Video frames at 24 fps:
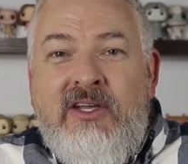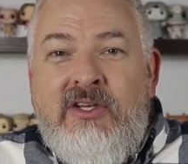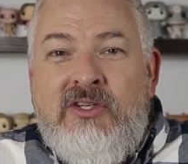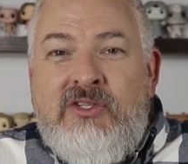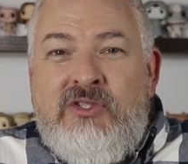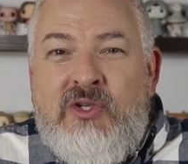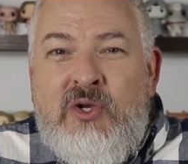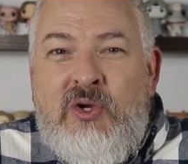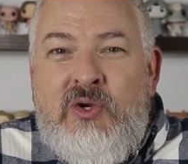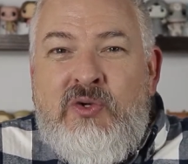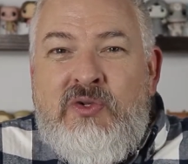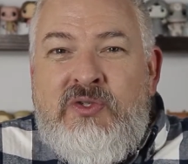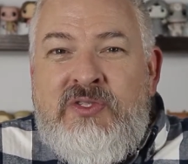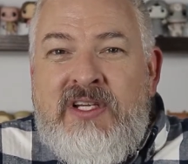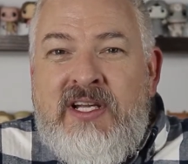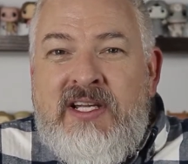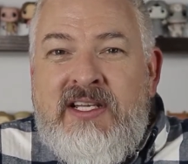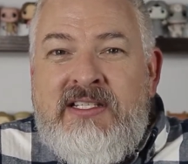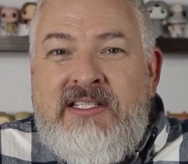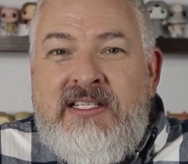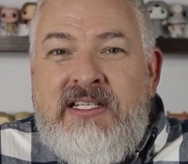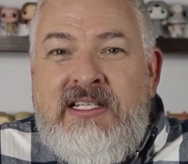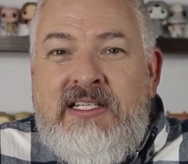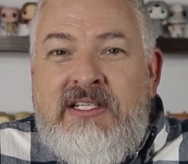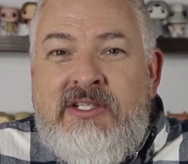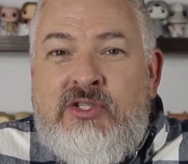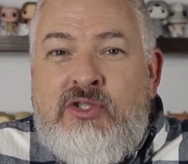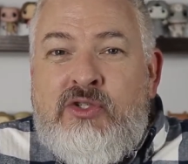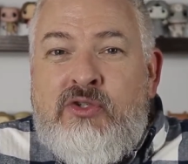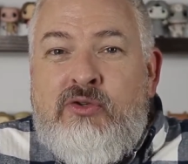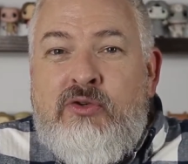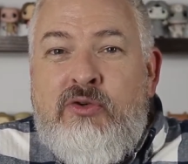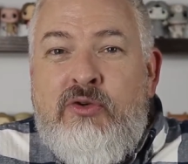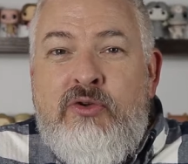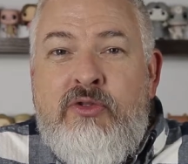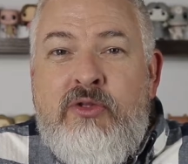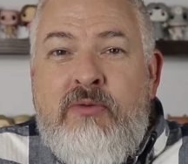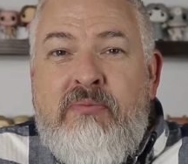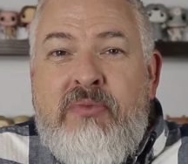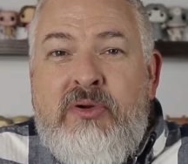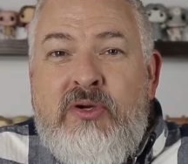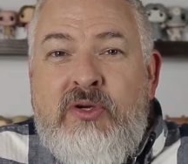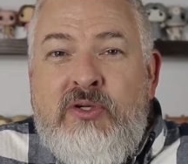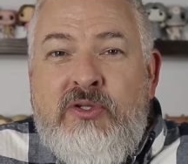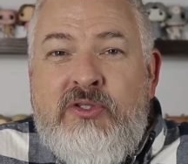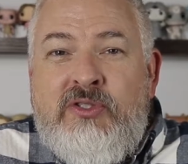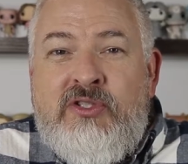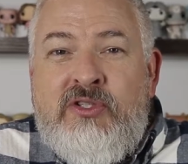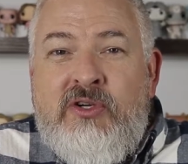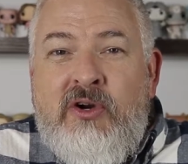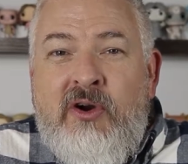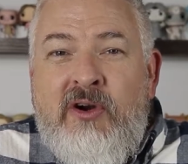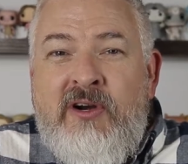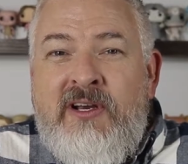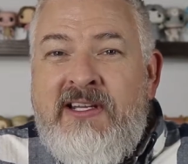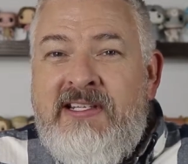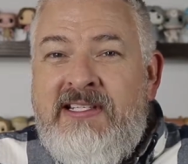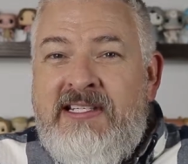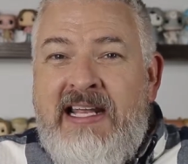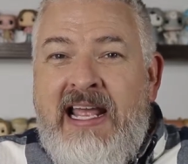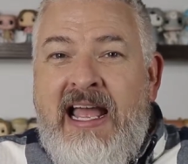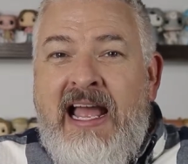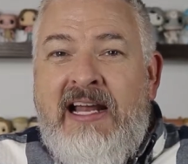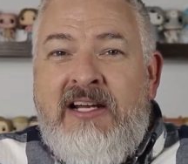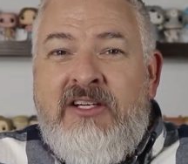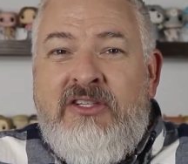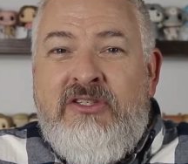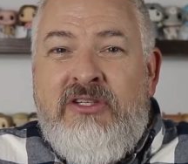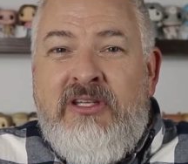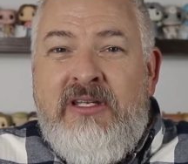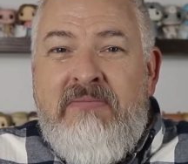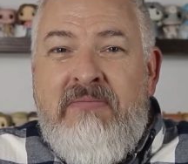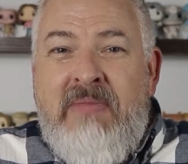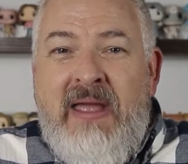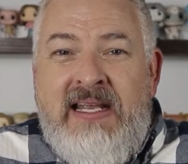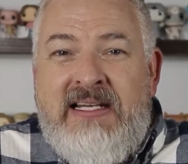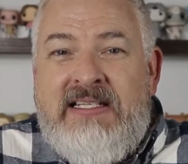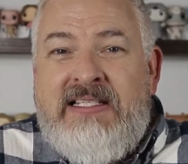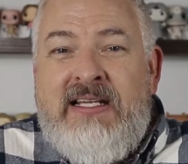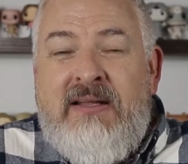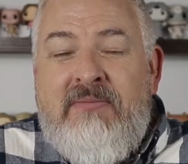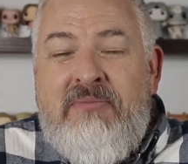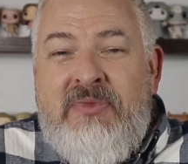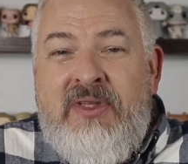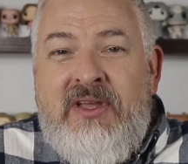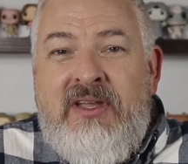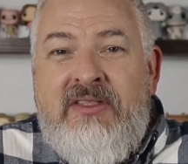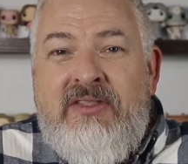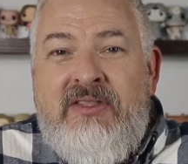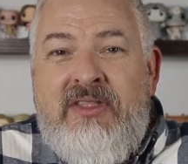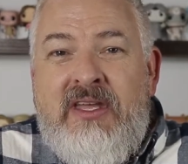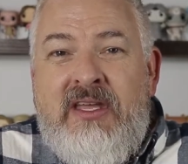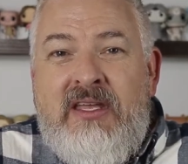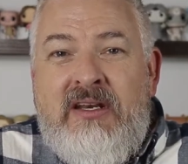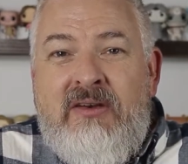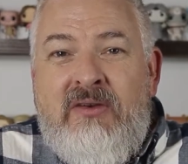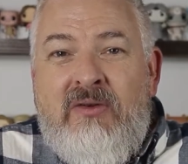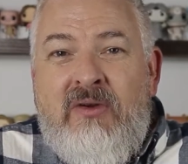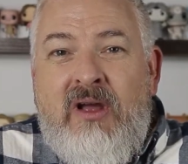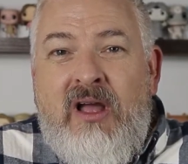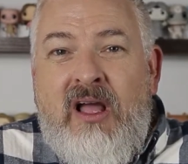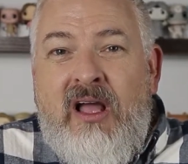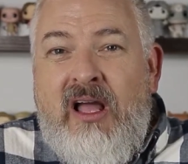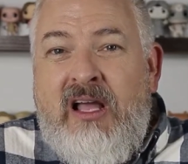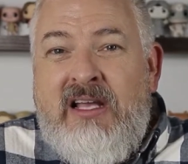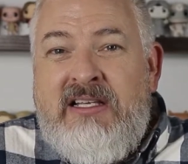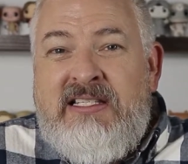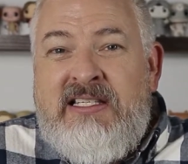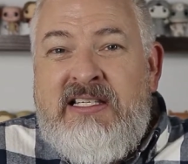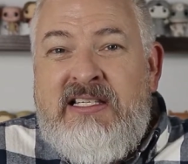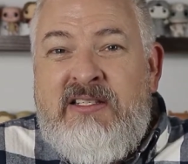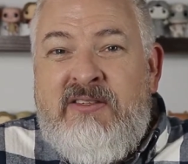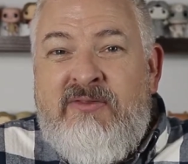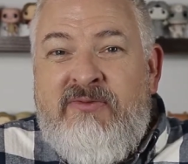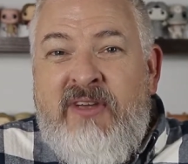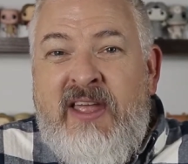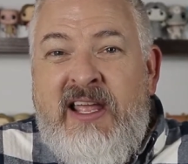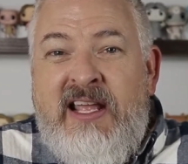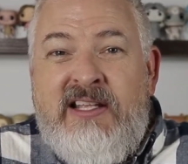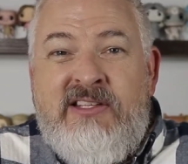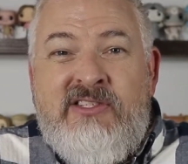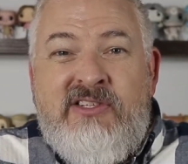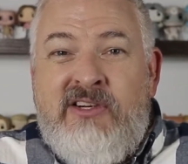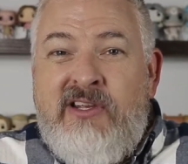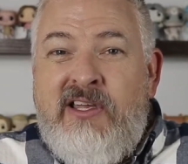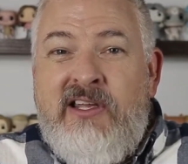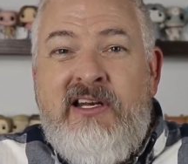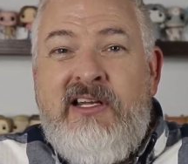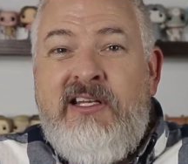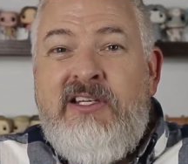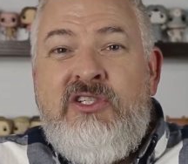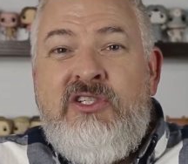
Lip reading: So does he screw the pooch, or does he actually make something that us as fans are going to